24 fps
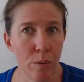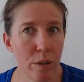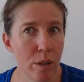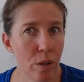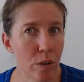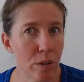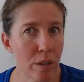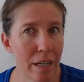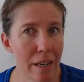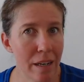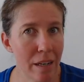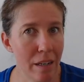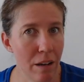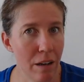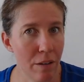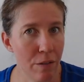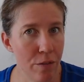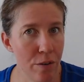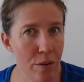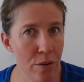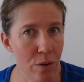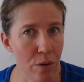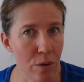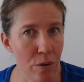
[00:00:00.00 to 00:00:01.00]
We're not getting enough
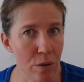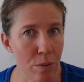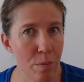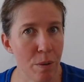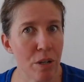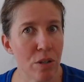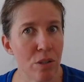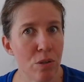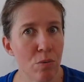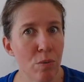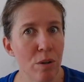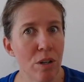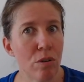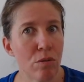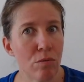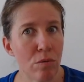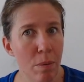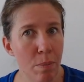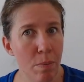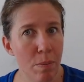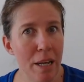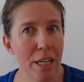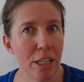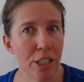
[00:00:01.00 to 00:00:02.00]
food because we're not
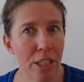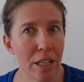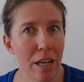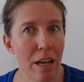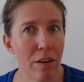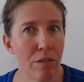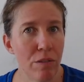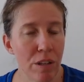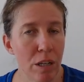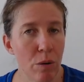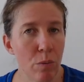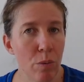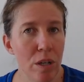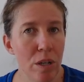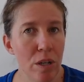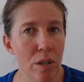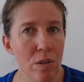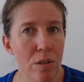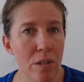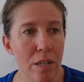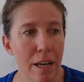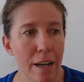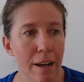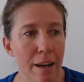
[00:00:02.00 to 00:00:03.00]
replenishing everything we're
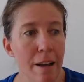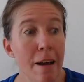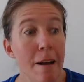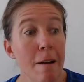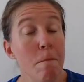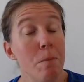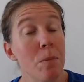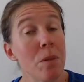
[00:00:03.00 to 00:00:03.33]
using.